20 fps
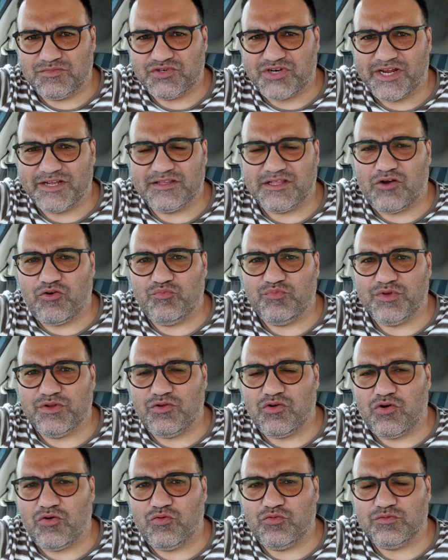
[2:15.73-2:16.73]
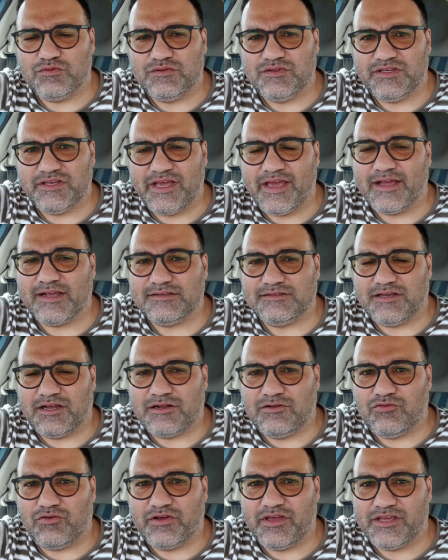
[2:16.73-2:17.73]
write down below the
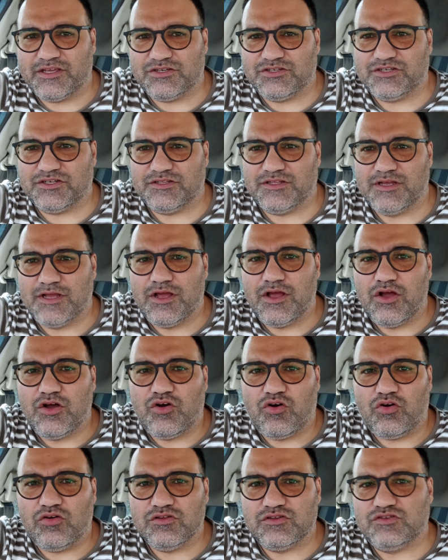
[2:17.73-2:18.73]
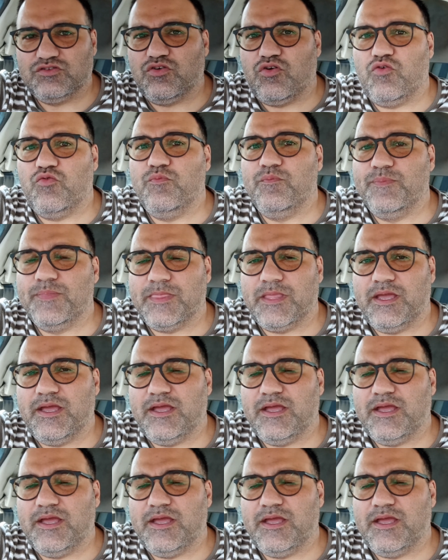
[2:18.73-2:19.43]
exact location. Also,